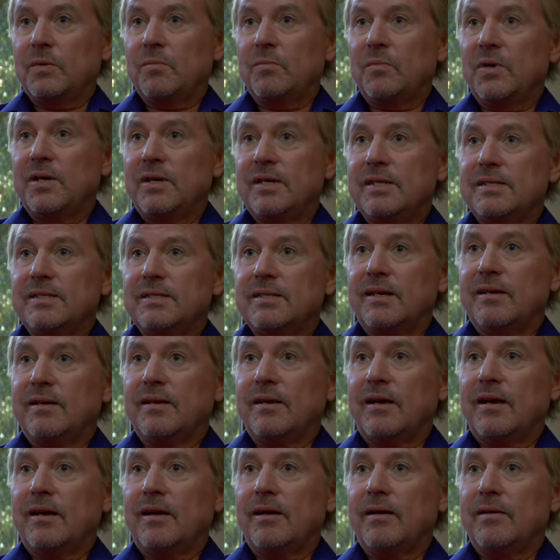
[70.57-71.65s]
But he said,
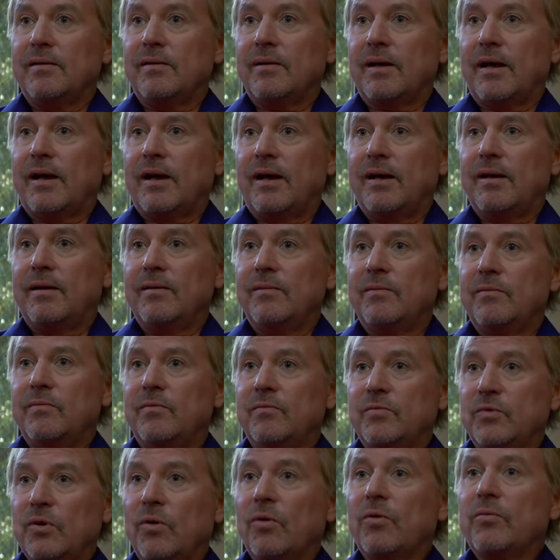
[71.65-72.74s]
uh,
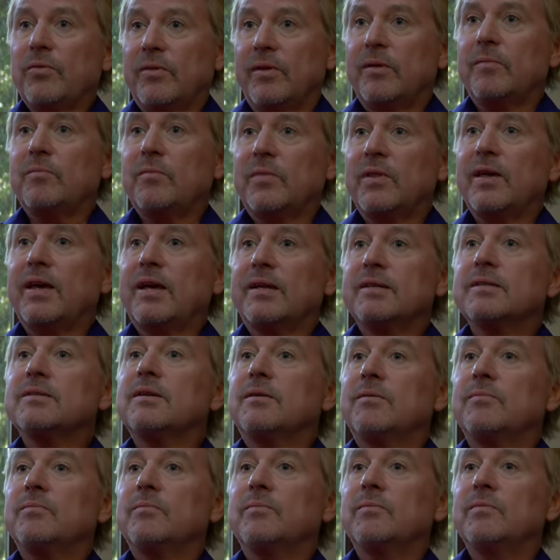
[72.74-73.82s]
I've told them that
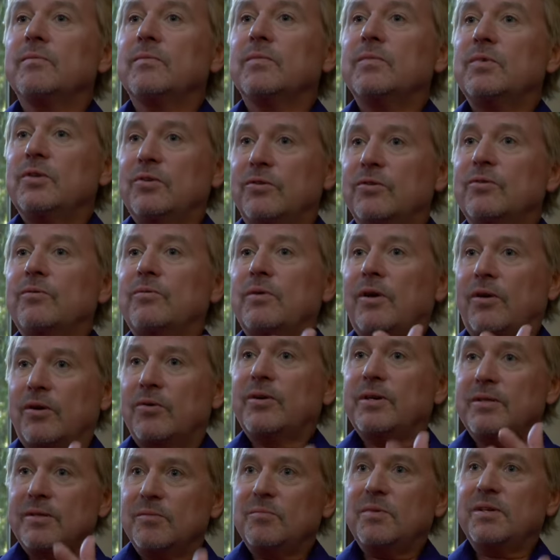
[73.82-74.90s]
um, you are
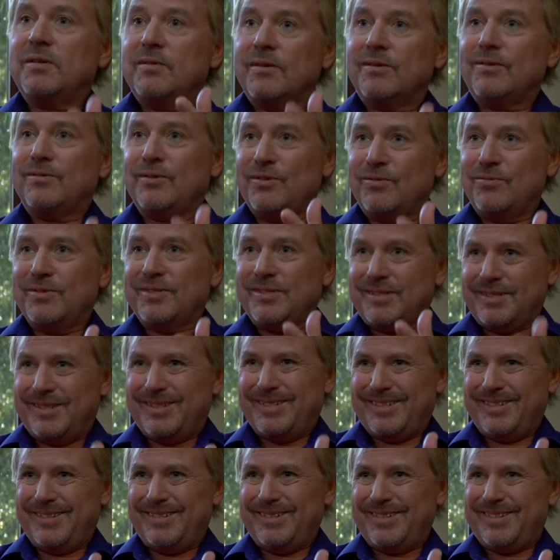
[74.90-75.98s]
going to be their new
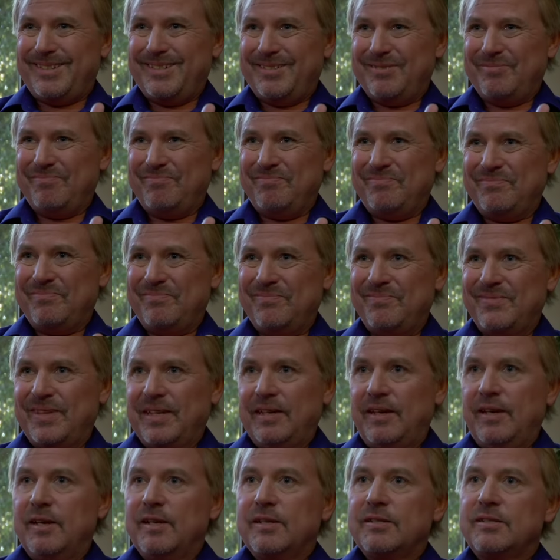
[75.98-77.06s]
assistant.
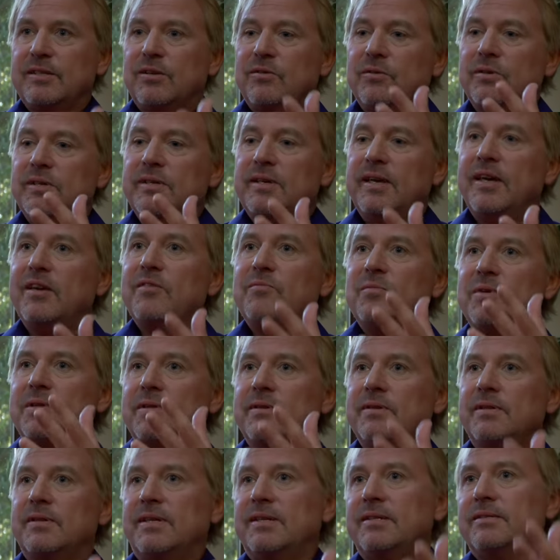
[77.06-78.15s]
So he gave me
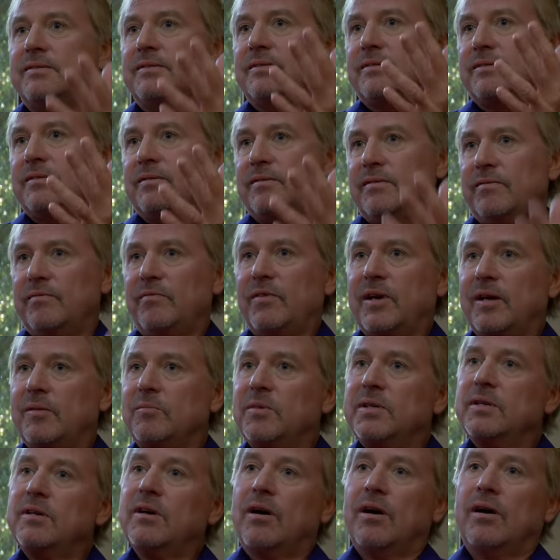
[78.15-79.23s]
the keys to the
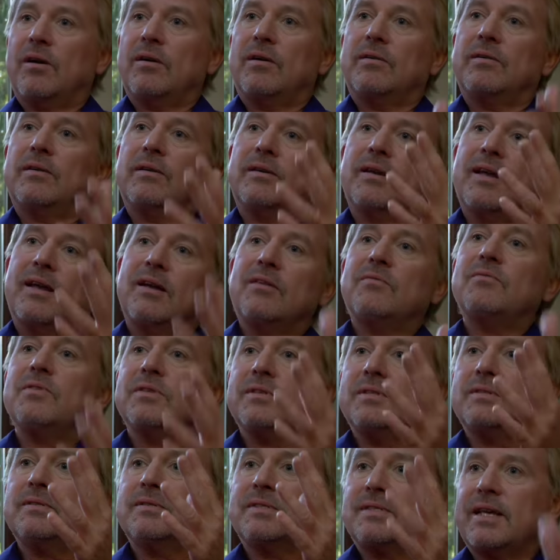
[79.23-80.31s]
family car, and
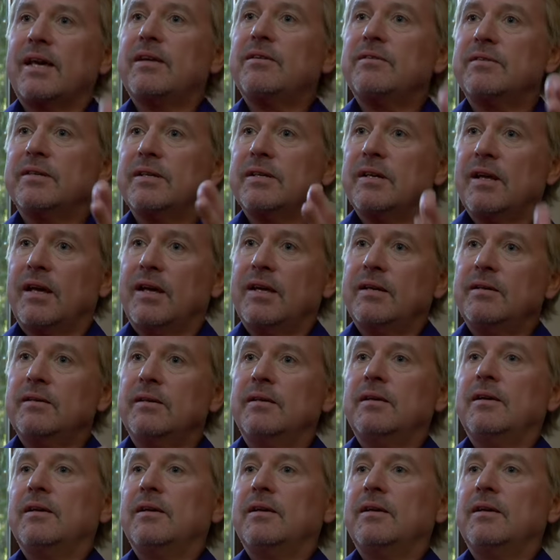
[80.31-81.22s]
every Saturday night